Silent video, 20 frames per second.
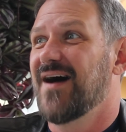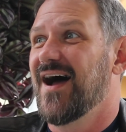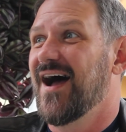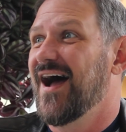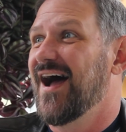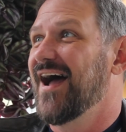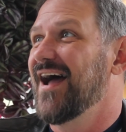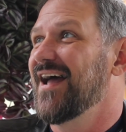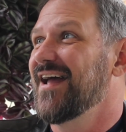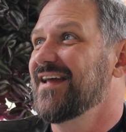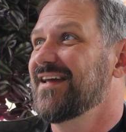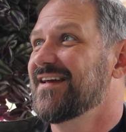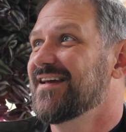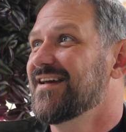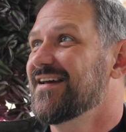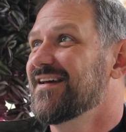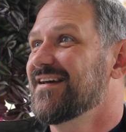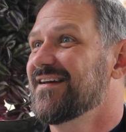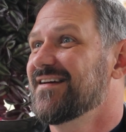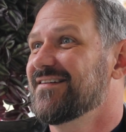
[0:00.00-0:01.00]
I
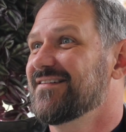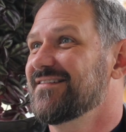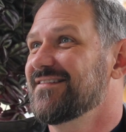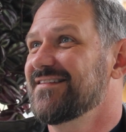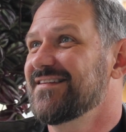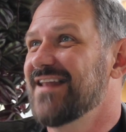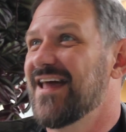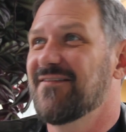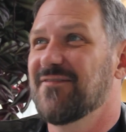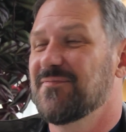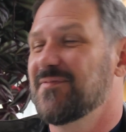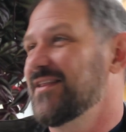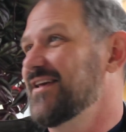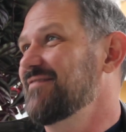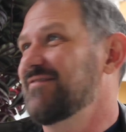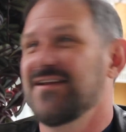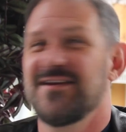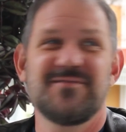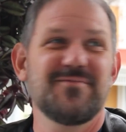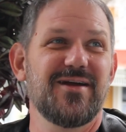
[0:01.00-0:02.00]
never
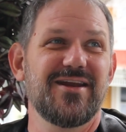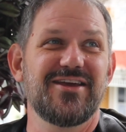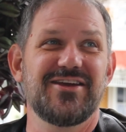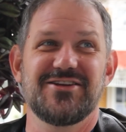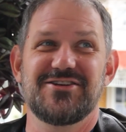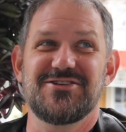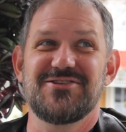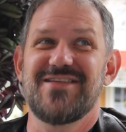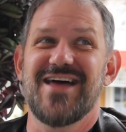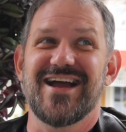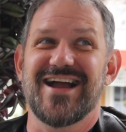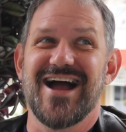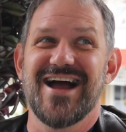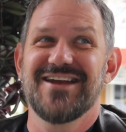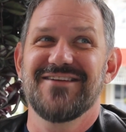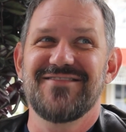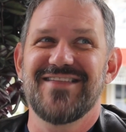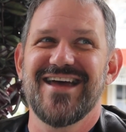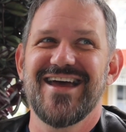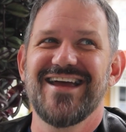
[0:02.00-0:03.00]
believed anybody could do that kind
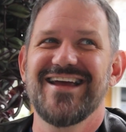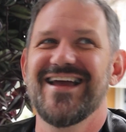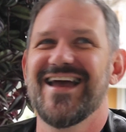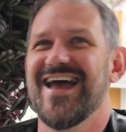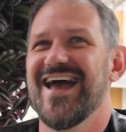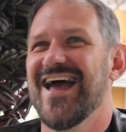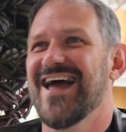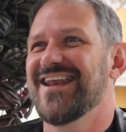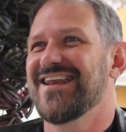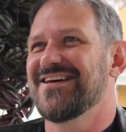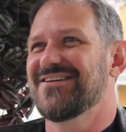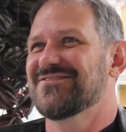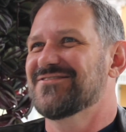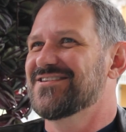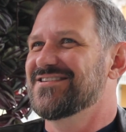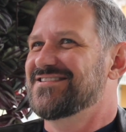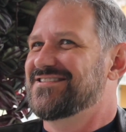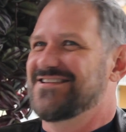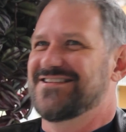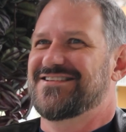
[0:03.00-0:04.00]
of thing, and it
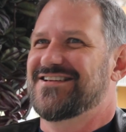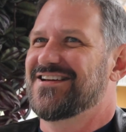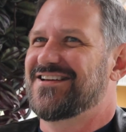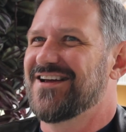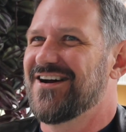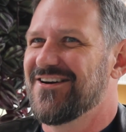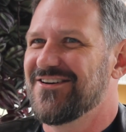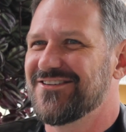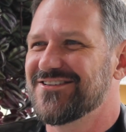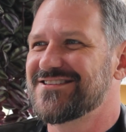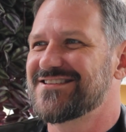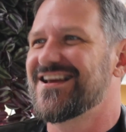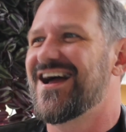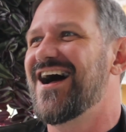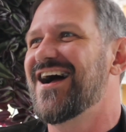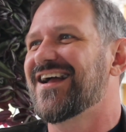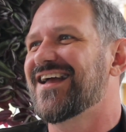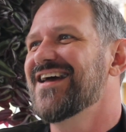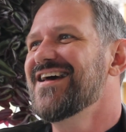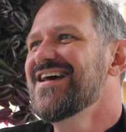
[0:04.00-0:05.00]
was just a total
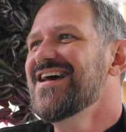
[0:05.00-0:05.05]
shock.